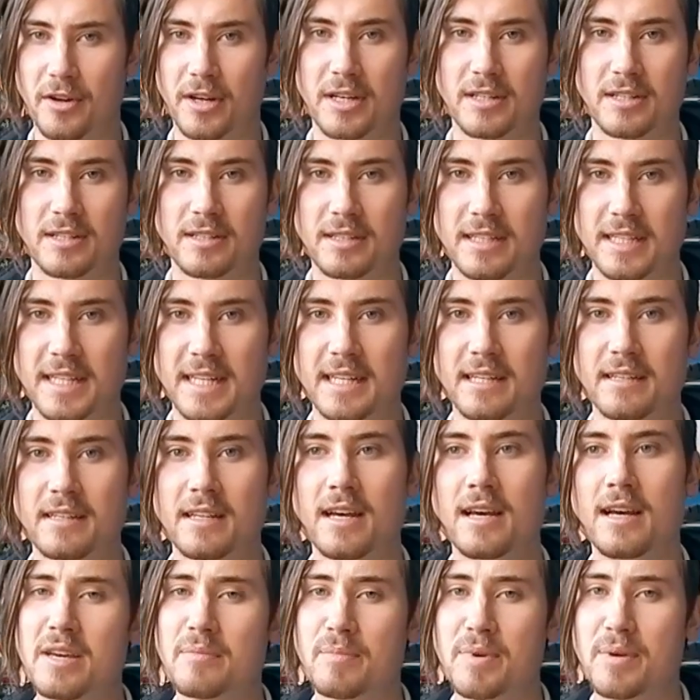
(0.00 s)
you're gonna lead.
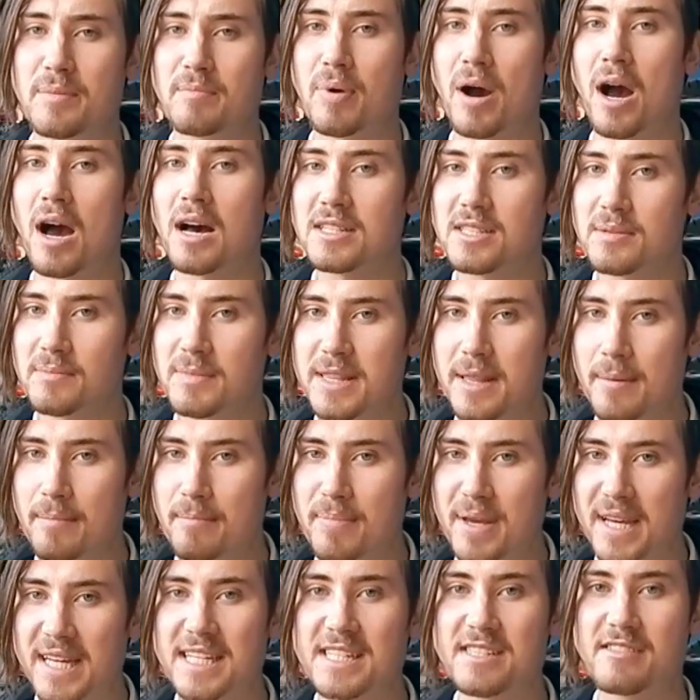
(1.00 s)
It can be possibly the
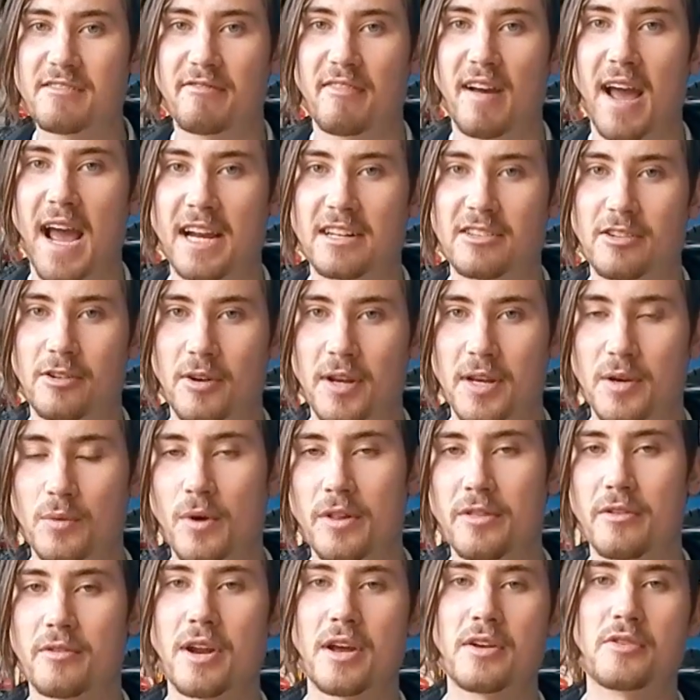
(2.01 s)
biggest factor in
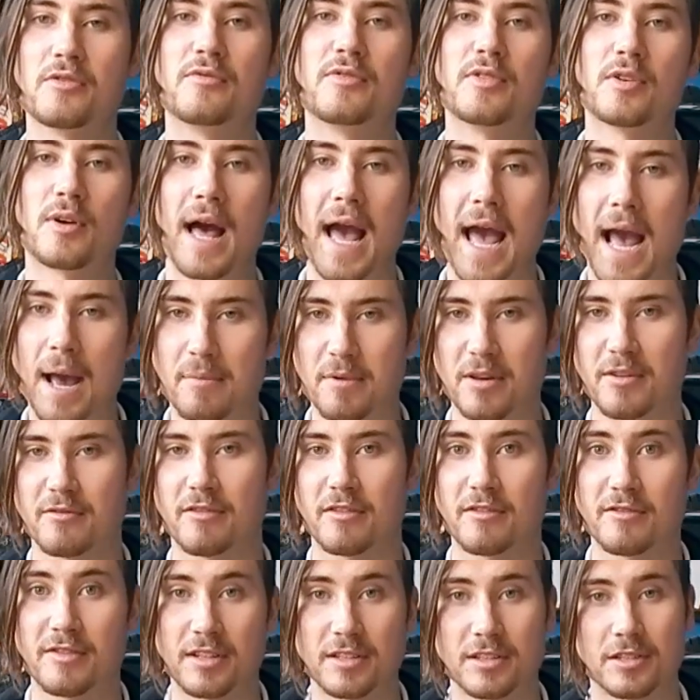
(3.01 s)
whether or not you feel happy and
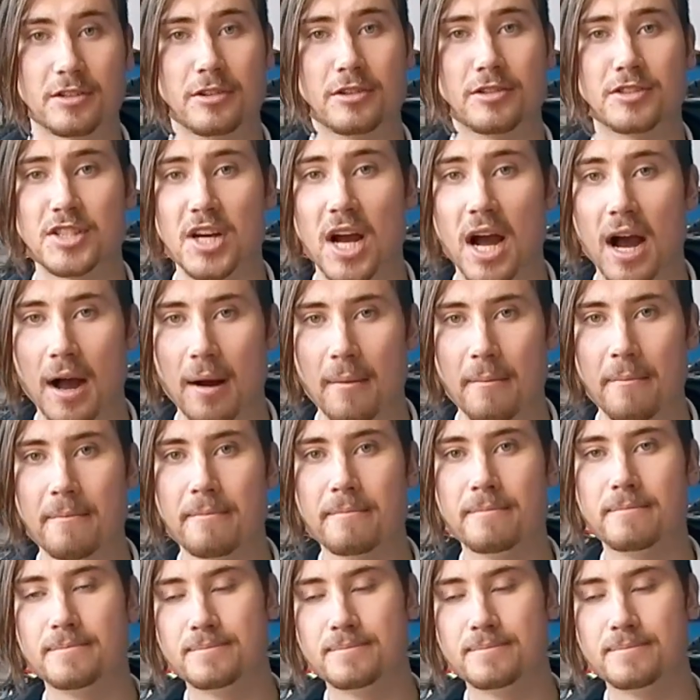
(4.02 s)
fulfilled in your job.